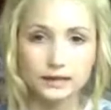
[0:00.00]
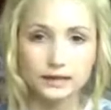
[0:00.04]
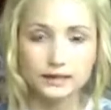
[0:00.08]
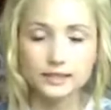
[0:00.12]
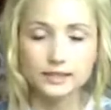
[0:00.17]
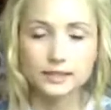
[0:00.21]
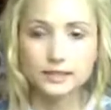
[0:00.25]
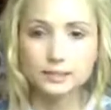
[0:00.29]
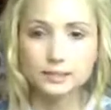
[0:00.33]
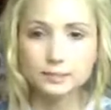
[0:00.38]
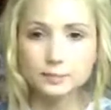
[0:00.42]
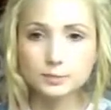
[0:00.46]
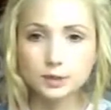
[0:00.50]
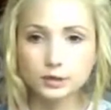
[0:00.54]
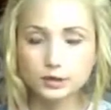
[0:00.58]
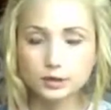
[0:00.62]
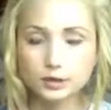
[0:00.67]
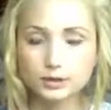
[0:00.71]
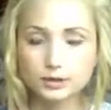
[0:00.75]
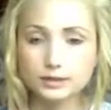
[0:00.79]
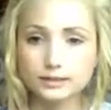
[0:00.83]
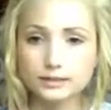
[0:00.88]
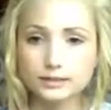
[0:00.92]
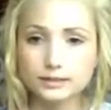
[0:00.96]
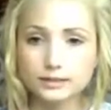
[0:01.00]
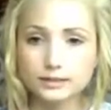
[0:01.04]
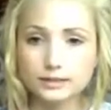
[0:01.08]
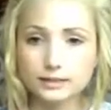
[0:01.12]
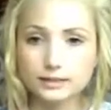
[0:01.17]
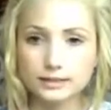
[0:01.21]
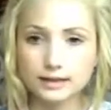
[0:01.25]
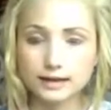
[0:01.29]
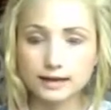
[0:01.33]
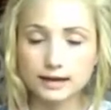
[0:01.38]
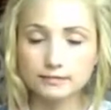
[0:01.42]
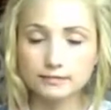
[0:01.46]
This is because
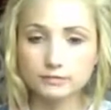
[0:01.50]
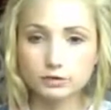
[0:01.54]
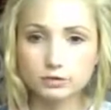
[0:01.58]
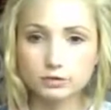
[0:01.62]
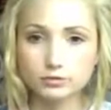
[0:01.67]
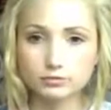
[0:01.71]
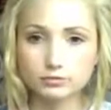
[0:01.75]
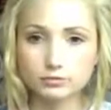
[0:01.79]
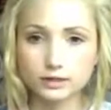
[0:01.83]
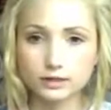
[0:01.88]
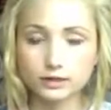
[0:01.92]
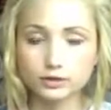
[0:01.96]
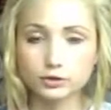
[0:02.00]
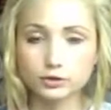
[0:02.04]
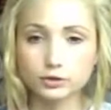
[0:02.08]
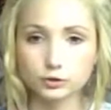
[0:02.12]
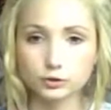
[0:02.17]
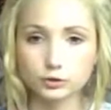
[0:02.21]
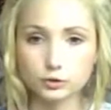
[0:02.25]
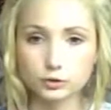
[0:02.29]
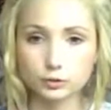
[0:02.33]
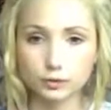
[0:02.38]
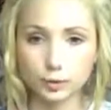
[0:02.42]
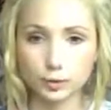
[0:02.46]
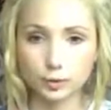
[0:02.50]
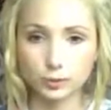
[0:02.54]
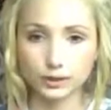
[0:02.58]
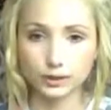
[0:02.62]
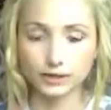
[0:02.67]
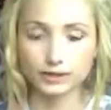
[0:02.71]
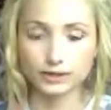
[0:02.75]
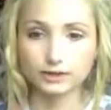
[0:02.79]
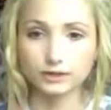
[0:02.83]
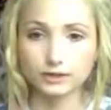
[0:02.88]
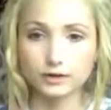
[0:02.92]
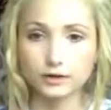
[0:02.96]
CFs really struggle to put
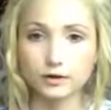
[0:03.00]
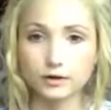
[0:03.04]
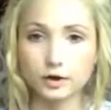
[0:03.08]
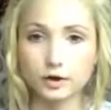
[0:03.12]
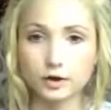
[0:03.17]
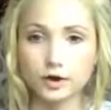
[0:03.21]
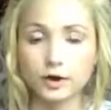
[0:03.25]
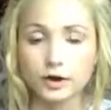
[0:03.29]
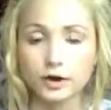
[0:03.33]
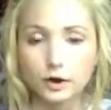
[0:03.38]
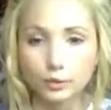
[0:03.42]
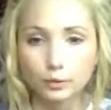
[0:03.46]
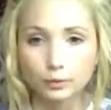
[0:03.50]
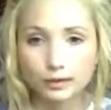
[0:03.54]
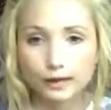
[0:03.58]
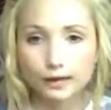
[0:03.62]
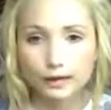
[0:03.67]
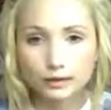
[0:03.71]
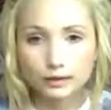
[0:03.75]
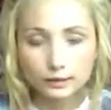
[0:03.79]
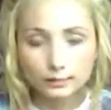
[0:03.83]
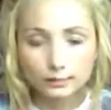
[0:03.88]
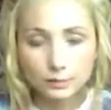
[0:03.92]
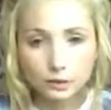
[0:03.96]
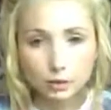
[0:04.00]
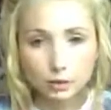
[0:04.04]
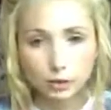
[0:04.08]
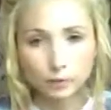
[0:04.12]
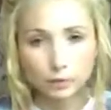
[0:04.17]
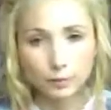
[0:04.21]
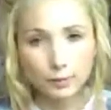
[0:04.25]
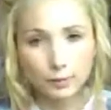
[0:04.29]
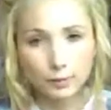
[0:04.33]
weight on. We only absorb